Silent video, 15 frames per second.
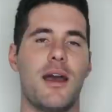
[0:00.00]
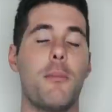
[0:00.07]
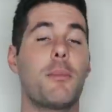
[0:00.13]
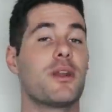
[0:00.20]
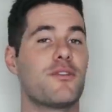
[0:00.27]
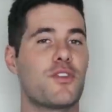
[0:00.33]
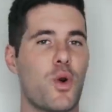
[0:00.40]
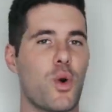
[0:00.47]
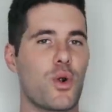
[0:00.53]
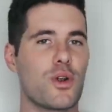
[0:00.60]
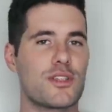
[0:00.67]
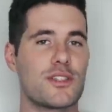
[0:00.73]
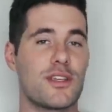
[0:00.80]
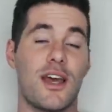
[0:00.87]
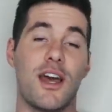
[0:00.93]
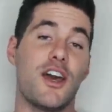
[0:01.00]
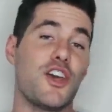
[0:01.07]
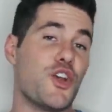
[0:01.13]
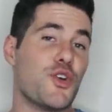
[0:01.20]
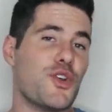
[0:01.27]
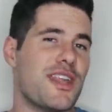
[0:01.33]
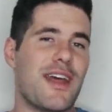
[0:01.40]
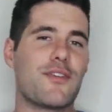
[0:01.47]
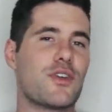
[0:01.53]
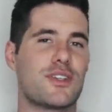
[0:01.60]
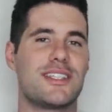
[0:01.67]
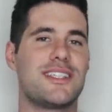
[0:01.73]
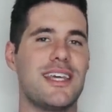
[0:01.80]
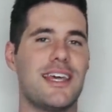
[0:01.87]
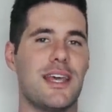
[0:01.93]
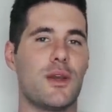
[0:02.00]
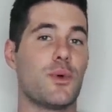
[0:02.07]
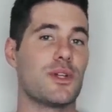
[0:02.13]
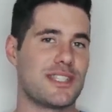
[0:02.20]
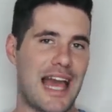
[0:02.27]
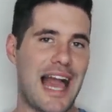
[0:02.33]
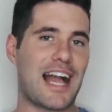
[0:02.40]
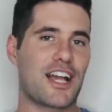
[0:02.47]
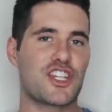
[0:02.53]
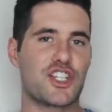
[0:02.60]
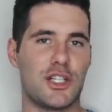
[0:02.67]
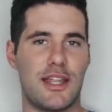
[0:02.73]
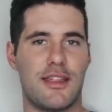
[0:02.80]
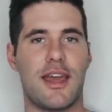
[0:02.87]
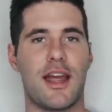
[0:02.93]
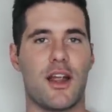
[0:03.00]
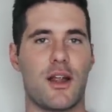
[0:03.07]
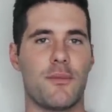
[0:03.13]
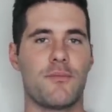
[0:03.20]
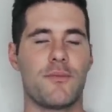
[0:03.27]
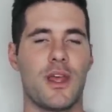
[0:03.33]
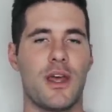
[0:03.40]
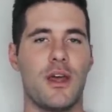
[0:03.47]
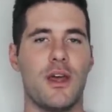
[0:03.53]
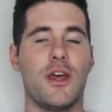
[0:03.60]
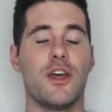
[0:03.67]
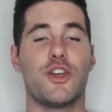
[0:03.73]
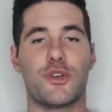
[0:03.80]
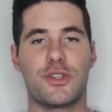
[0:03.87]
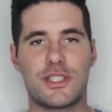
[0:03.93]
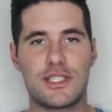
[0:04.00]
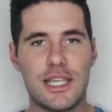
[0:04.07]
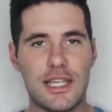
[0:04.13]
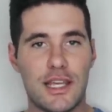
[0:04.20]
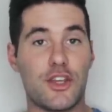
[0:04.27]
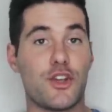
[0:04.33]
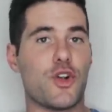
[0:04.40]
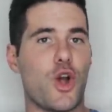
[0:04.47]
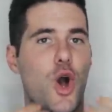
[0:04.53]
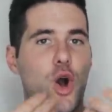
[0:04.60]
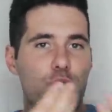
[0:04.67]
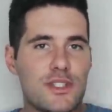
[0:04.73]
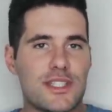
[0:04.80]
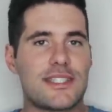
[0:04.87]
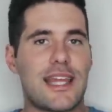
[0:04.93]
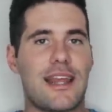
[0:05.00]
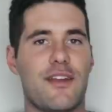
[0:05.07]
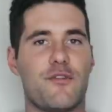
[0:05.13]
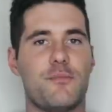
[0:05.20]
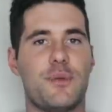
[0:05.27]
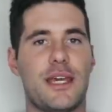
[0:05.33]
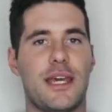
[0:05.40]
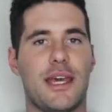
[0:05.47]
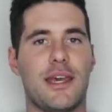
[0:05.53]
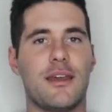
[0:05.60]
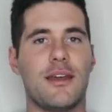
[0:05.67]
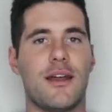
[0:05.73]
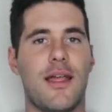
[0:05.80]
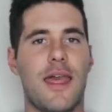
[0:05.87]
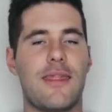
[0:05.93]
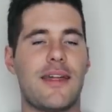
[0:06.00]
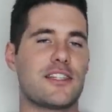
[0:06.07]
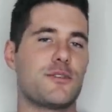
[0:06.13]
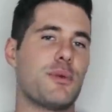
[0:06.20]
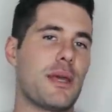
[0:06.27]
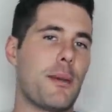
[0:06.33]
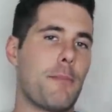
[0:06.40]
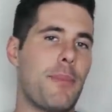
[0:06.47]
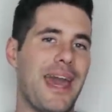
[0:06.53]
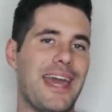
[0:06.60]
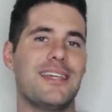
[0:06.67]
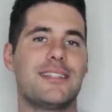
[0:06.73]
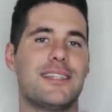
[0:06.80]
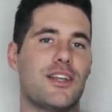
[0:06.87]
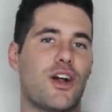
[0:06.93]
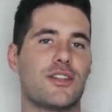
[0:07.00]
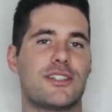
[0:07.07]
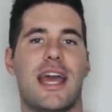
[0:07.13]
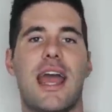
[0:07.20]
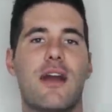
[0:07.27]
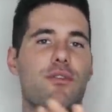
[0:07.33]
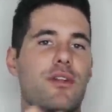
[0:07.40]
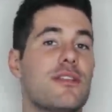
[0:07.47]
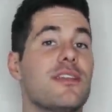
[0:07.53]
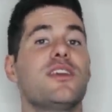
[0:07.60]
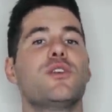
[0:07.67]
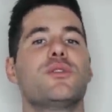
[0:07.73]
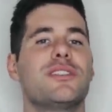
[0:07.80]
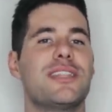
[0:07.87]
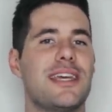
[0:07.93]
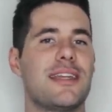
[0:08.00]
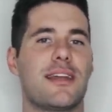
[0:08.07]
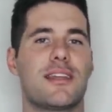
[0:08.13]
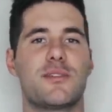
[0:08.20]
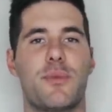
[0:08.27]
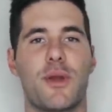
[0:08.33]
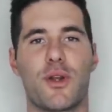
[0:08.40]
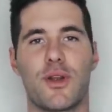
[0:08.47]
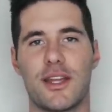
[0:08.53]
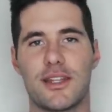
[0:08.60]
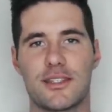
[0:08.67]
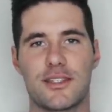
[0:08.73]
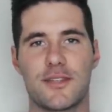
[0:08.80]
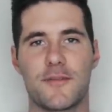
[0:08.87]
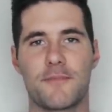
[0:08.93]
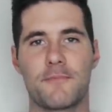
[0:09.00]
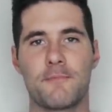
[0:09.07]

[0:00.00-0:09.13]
But of course, you're never seeing what's actually there. You're seeing your own state of being that's being pasted onto everything you see and experience.